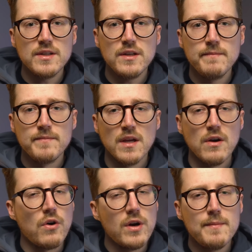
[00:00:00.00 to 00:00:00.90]
to you,
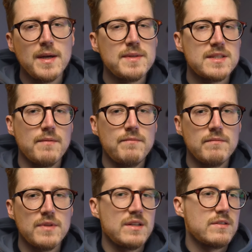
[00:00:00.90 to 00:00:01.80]
or it might be
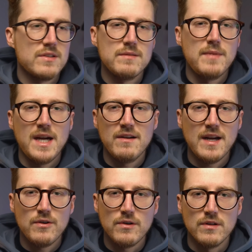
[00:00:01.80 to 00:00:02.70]
something that doesn't matter
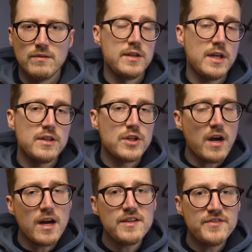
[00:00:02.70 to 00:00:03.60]
at all. Now, there
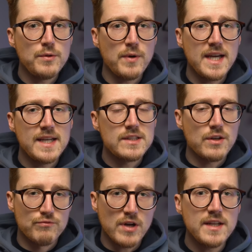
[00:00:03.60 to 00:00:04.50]
are a few ways
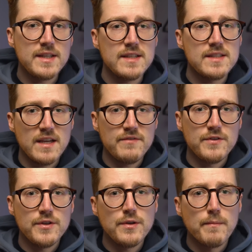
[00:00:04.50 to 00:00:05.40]
around this if
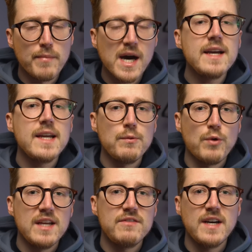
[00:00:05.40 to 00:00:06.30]
you buy a
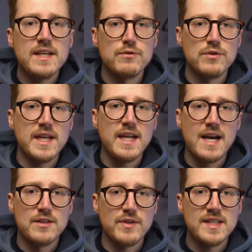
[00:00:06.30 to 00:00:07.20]
Wi-Fi only
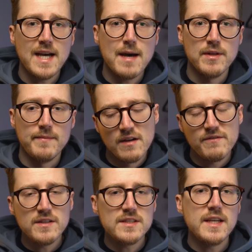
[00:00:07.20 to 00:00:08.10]
Android tablet.
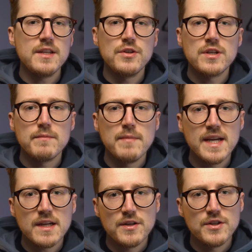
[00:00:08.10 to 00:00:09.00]
Firstly, you could
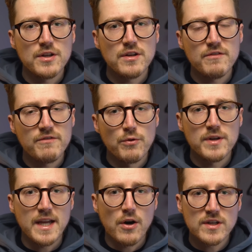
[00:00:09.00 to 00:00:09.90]
make your
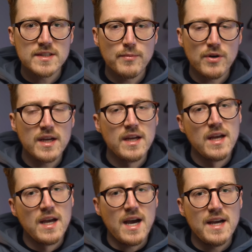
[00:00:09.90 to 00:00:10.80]
phone a hotspot
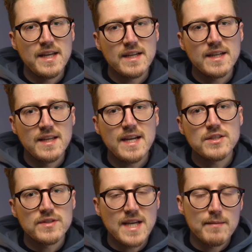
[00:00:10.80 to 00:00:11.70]
and then
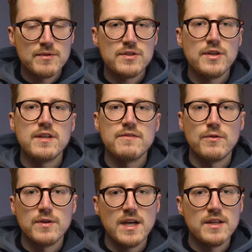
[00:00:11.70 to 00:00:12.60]
connect your tablet to your
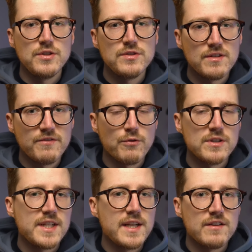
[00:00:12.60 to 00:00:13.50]
phone and use the
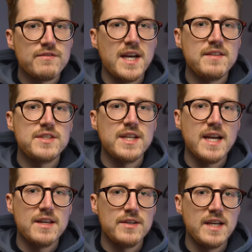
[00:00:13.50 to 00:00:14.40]
4G or
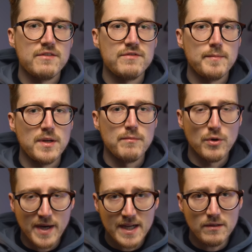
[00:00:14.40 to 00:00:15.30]
5G internet from your
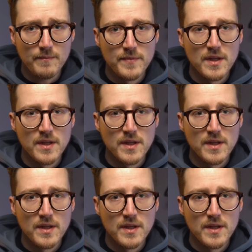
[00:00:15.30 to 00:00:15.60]
mobile.